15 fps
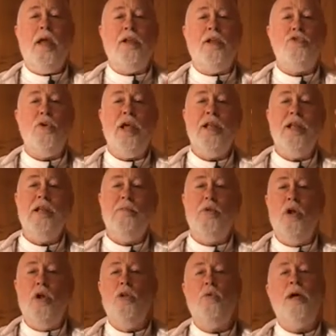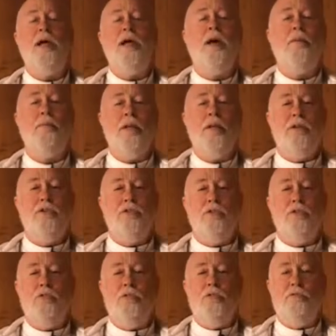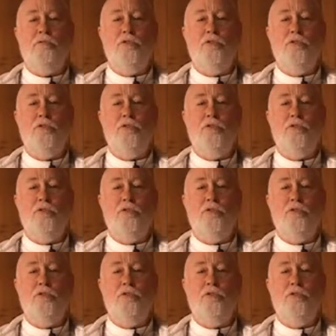and train them all the way up to